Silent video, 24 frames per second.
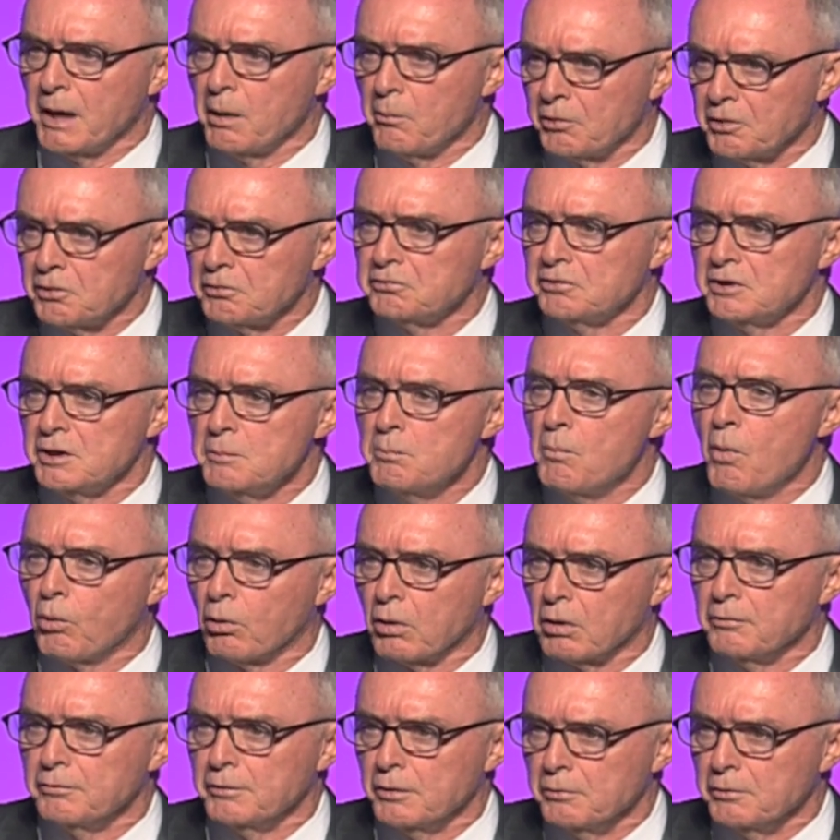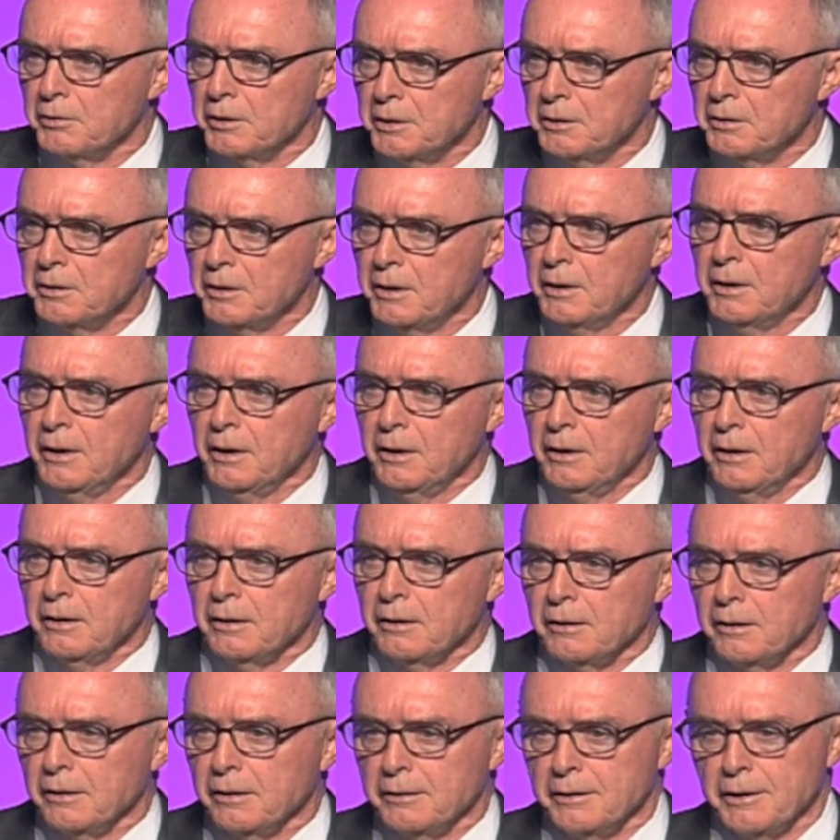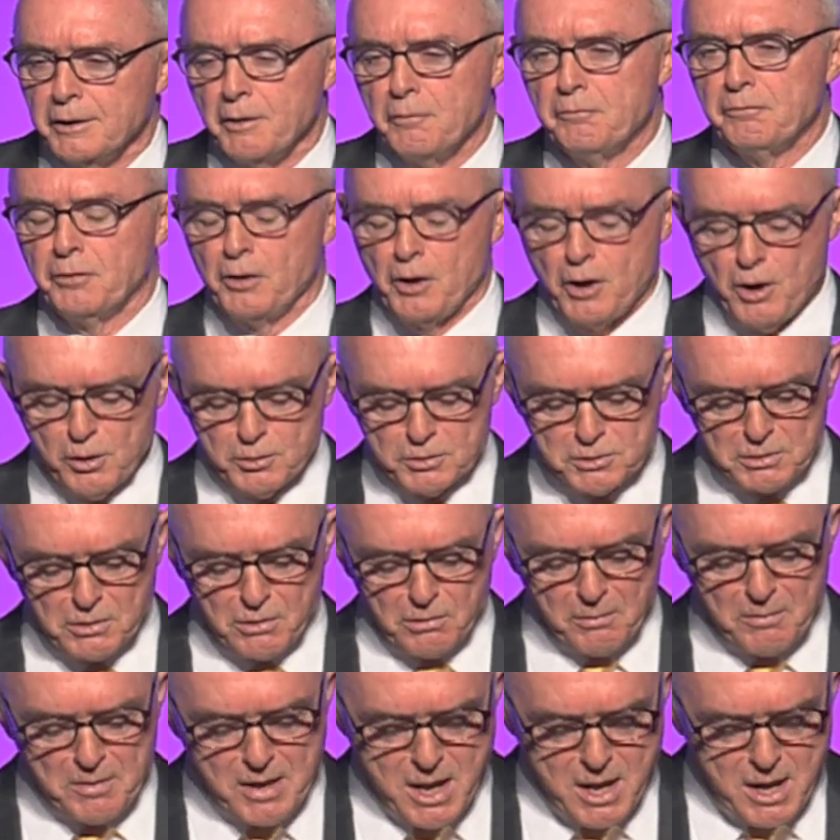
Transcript: I want to see more of you than, uh, than afloat. So